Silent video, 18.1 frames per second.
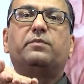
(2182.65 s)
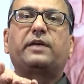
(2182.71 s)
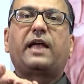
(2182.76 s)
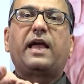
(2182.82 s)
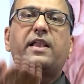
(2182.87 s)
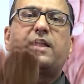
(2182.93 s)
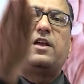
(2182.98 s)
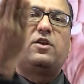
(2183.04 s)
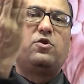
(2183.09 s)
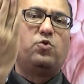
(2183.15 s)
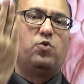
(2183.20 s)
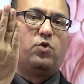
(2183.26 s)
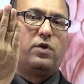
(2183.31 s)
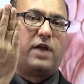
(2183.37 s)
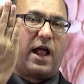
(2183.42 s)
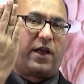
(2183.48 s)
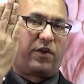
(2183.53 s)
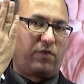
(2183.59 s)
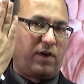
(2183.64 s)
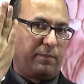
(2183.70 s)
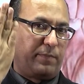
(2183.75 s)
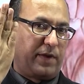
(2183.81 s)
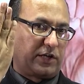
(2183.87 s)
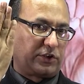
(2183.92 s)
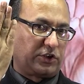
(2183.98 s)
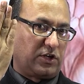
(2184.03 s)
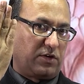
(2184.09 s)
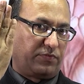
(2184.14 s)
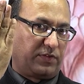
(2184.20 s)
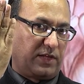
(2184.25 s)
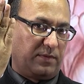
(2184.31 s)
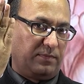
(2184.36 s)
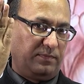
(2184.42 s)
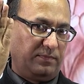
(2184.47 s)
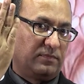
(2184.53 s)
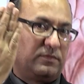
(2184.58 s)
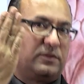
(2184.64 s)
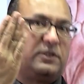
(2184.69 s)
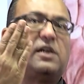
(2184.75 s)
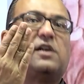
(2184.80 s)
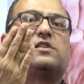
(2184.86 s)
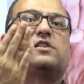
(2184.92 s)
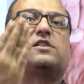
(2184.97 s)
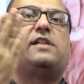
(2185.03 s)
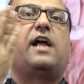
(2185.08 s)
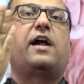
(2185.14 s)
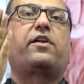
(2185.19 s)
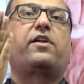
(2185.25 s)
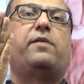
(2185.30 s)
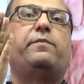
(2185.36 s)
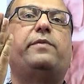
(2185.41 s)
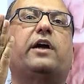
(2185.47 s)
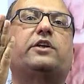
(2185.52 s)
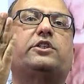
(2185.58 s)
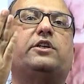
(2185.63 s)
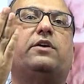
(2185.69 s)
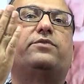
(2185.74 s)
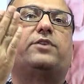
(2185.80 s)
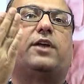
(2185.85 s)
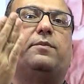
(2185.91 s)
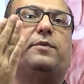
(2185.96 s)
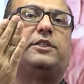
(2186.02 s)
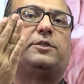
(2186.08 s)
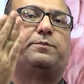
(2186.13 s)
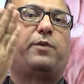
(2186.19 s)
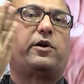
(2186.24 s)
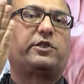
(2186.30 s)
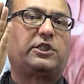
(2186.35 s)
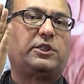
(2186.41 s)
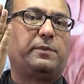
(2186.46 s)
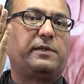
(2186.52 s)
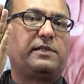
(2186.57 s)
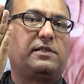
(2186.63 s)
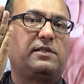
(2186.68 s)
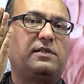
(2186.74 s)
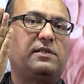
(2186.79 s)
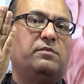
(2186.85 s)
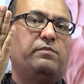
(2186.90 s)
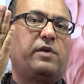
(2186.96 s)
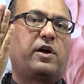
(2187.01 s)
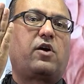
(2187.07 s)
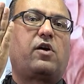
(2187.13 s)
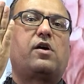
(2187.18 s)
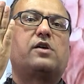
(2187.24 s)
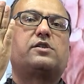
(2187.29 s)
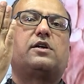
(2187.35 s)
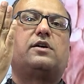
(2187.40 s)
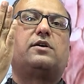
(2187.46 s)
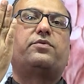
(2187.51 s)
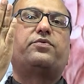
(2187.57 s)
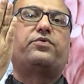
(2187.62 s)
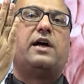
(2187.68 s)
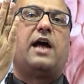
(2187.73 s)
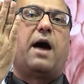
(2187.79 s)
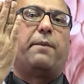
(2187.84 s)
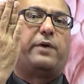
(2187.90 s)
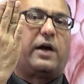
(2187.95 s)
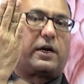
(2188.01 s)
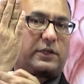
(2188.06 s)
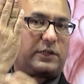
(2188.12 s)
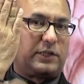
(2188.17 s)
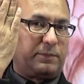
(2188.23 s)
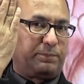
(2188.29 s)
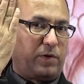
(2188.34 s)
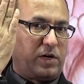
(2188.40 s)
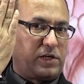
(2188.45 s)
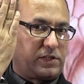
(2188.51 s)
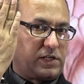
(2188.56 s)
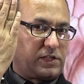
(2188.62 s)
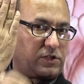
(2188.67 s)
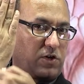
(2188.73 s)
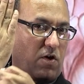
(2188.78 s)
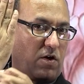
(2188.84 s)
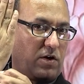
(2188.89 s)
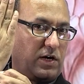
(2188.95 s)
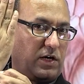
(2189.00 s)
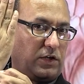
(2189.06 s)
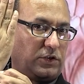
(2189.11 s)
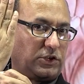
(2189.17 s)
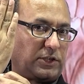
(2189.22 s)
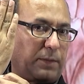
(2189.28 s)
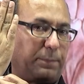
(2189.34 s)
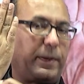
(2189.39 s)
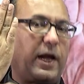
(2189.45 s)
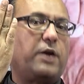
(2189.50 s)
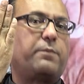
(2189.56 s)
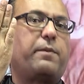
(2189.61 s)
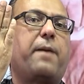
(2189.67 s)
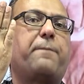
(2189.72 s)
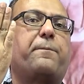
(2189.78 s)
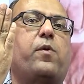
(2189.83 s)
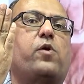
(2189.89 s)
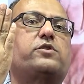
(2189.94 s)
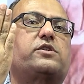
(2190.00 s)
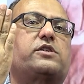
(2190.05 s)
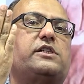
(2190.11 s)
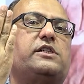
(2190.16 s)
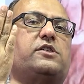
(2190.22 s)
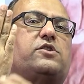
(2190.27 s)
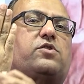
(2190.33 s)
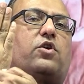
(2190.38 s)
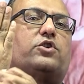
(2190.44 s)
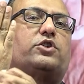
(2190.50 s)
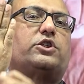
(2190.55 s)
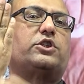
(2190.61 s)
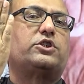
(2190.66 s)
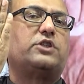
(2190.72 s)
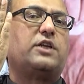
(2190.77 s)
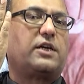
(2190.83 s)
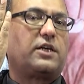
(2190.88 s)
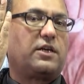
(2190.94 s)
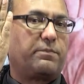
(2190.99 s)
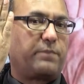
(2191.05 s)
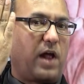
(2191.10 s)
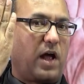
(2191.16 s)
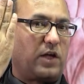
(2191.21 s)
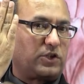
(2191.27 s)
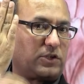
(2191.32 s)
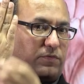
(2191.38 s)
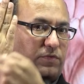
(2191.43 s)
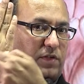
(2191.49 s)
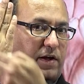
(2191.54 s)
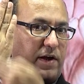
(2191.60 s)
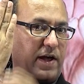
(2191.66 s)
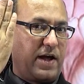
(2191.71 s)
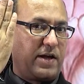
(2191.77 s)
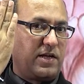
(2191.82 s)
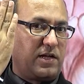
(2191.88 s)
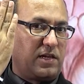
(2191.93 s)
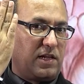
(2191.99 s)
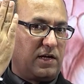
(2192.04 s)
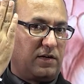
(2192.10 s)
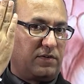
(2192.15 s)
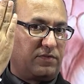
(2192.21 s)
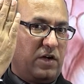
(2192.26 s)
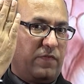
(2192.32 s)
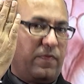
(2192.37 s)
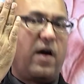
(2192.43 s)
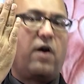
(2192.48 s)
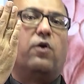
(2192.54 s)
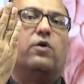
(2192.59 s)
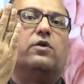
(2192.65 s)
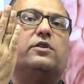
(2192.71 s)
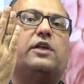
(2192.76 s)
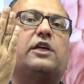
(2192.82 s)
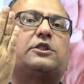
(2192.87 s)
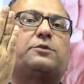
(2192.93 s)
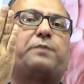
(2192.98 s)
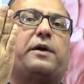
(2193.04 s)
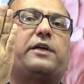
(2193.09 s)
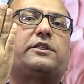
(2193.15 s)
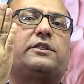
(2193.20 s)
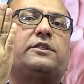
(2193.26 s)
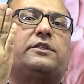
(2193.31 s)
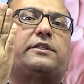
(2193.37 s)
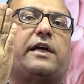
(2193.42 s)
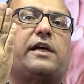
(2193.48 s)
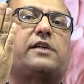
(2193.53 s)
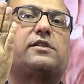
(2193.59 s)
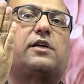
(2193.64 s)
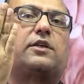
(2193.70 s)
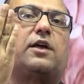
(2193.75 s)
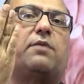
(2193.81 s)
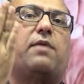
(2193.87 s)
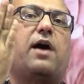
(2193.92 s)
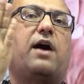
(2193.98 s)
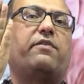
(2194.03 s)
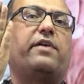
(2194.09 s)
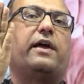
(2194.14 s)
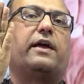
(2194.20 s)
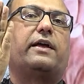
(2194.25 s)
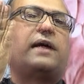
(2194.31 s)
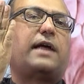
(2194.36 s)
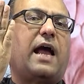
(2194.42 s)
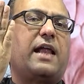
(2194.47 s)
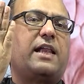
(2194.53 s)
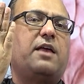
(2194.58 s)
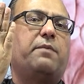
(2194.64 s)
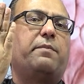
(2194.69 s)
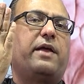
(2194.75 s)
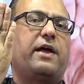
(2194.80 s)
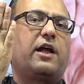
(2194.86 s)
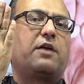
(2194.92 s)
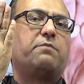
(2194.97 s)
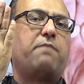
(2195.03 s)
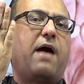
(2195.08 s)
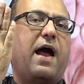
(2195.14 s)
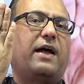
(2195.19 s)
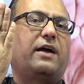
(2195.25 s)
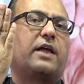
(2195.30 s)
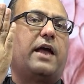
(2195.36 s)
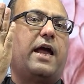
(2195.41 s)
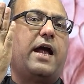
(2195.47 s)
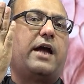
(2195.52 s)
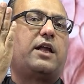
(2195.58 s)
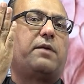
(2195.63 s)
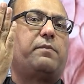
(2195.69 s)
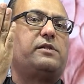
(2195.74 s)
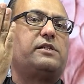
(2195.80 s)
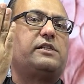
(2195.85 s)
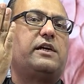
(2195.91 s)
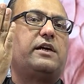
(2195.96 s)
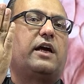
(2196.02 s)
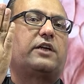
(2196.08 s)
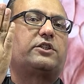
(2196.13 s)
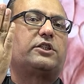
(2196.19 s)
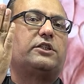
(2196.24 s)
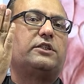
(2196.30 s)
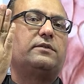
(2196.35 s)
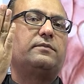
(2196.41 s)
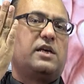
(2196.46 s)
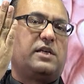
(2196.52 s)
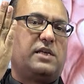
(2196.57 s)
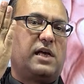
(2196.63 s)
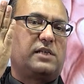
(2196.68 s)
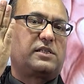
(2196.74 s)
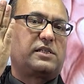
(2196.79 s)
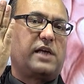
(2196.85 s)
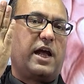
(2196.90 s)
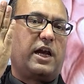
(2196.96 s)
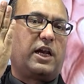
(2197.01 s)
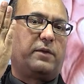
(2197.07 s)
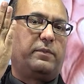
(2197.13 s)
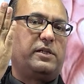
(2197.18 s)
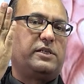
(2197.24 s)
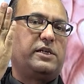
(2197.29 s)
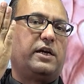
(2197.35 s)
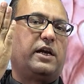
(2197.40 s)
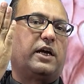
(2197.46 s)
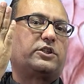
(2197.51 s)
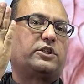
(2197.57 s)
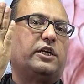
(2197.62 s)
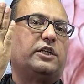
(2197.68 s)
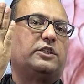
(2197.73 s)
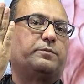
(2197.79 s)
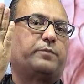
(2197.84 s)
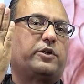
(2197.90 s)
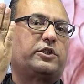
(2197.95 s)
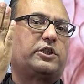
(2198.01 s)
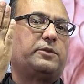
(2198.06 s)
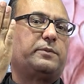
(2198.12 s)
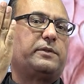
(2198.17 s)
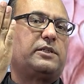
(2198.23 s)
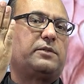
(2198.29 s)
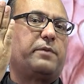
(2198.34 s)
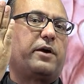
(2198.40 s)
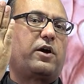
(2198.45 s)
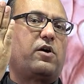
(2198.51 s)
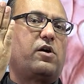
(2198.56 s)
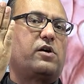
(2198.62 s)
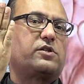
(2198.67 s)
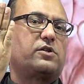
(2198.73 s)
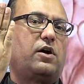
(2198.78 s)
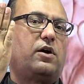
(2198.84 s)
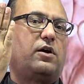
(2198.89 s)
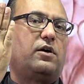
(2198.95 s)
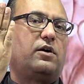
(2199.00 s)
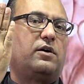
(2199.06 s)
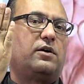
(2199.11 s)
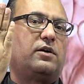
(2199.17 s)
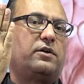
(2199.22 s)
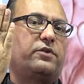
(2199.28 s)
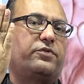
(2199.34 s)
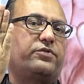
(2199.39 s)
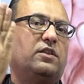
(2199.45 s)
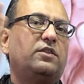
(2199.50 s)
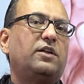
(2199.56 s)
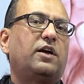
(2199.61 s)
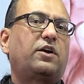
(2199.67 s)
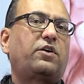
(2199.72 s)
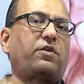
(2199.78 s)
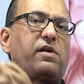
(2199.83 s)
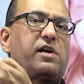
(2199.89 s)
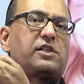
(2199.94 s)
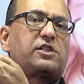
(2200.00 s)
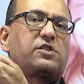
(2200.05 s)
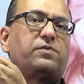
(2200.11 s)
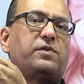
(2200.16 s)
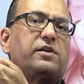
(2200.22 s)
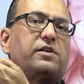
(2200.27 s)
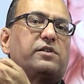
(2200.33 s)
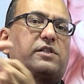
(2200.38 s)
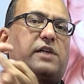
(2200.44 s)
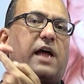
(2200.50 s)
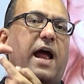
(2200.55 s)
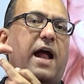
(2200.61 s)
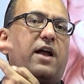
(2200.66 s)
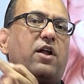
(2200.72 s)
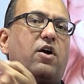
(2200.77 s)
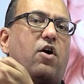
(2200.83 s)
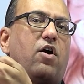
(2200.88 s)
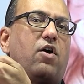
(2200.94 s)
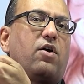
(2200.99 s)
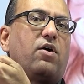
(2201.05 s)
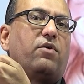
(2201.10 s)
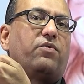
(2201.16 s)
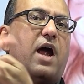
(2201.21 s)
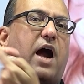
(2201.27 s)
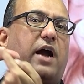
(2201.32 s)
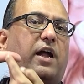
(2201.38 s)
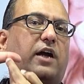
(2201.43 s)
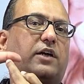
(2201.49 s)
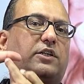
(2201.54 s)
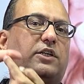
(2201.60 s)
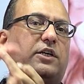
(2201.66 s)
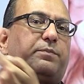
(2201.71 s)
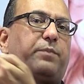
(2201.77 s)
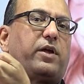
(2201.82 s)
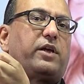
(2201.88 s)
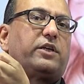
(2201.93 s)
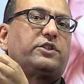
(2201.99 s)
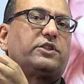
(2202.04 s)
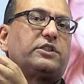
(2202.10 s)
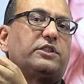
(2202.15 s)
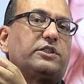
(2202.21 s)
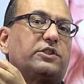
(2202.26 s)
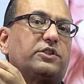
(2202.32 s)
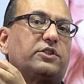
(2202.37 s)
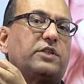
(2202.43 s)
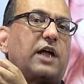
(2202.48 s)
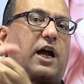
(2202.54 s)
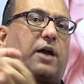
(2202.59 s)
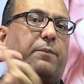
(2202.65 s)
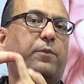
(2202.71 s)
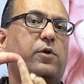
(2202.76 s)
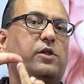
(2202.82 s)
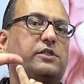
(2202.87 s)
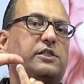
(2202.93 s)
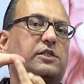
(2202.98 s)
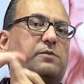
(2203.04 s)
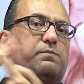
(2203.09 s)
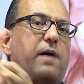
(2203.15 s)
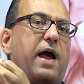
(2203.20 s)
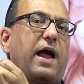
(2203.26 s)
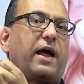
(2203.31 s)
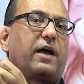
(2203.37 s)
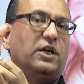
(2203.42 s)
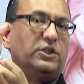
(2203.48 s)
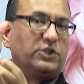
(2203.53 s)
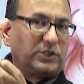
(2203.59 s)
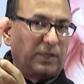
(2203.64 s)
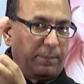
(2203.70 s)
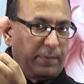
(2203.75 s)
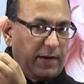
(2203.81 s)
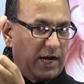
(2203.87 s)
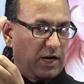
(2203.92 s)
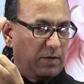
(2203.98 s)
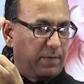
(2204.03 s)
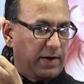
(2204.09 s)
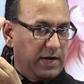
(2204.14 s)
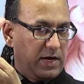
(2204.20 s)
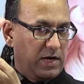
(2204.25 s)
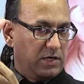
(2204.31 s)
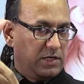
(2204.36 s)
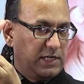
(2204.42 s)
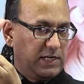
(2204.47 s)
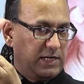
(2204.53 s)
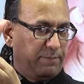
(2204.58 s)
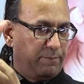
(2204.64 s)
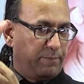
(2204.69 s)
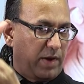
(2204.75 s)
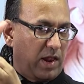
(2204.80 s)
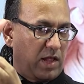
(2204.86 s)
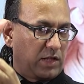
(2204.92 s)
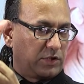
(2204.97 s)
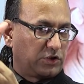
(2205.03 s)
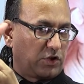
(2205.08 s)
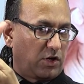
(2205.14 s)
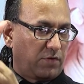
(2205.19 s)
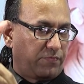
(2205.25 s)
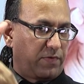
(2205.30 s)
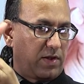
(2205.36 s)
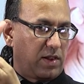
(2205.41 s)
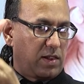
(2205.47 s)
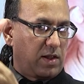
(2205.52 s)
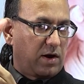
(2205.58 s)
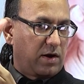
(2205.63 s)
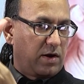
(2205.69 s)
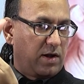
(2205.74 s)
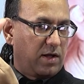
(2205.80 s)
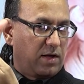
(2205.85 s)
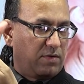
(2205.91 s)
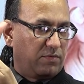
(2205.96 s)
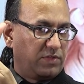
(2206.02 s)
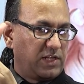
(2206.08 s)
Can he do lateral abduction of thumb? Yes, lateral abduction of thumb is possible because of abductor pollicis longus supplied by posterior interosseous nerve branch of the radial nerve. Now this patient takes the thumb away. Can he bring it back? ADD adduction? Yes, ADD adduction is possible because of the transverse head of adductor pollicis that pulls it back, supplied by deep branch of ulnar nerve.